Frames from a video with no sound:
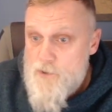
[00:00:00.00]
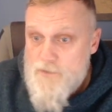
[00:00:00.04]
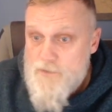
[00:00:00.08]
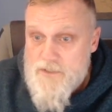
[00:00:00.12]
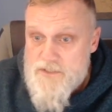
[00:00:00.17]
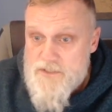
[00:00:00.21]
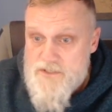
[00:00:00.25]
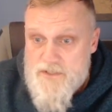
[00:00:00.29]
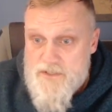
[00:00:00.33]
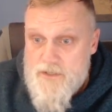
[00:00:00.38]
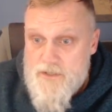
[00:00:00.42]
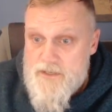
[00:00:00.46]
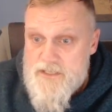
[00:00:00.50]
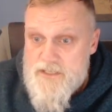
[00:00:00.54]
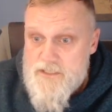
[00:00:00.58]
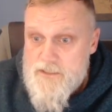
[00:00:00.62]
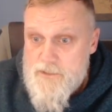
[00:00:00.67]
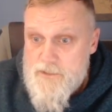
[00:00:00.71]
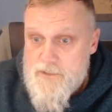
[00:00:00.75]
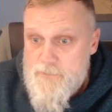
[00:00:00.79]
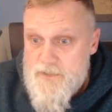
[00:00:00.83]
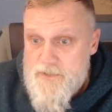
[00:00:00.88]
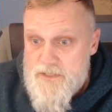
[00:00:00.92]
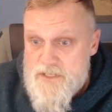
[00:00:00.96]
The slightest little
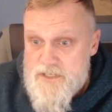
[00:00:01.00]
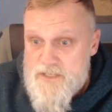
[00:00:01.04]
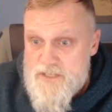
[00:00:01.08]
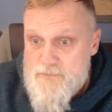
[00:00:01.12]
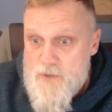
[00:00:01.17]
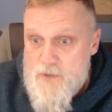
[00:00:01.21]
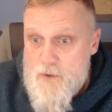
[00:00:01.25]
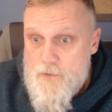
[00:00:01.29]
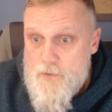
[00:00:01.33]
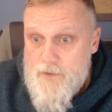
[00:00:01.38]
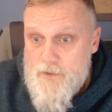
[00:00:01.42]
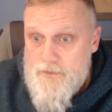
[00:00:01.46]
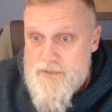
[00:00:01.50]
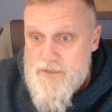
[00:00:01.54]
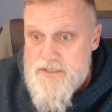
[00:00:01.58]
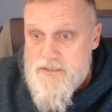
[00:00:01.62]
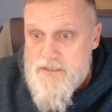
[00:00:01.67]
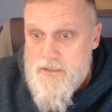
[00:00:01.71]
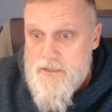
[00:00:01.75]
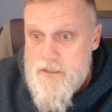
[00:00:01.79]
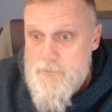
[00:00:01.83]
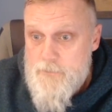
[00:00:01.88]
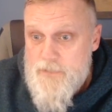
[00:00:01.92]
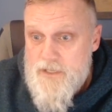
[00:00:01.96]
bit of smoke and this
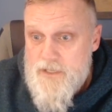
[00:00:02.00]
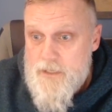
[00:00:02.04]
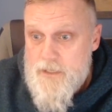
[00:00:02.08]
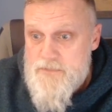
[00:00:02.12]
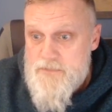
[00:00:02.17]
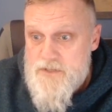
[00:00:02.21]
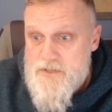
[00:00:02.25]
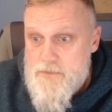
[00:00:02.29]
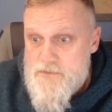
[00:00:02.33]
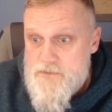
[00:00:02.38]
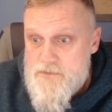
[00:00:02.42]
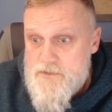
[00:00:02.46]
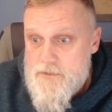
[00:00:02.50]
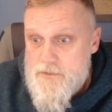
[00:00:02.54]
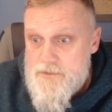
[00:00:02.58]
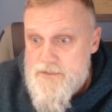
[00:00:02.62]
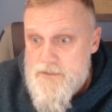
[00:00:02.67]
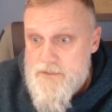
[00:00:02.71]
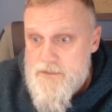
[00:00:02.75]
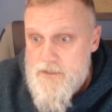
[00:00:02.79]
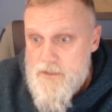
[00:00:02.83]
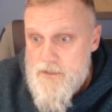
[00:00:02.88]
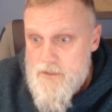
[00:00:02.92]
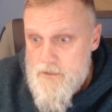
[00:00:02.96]
gun becomes useless.
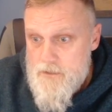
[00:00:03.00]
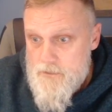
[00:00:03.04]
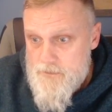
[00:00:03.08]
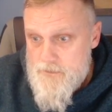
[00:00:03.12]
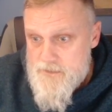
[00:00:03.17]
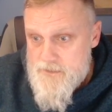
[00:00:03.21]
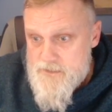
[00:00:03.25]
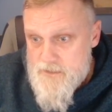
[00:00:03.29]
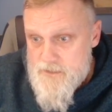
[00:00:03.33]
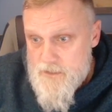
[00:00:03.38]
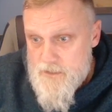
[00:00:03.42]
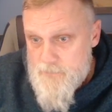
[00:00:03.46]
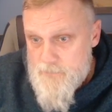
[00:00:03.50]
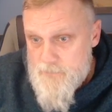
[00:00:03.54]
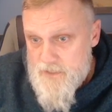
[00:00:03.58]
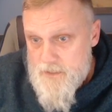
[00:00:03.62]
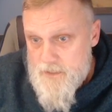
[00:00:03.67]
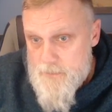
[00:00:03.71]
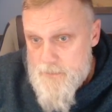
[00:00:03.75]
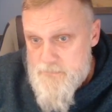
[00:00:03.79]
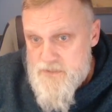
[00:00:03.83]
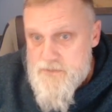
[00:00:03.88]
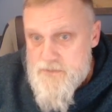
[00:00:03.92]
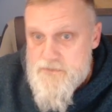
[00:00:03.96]
This gun
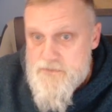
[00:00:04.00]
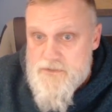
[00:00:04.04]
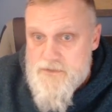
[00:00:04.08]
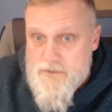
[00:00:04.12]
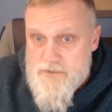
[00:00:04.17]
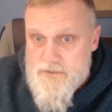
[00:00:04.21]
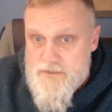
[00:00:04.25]
becomes useless.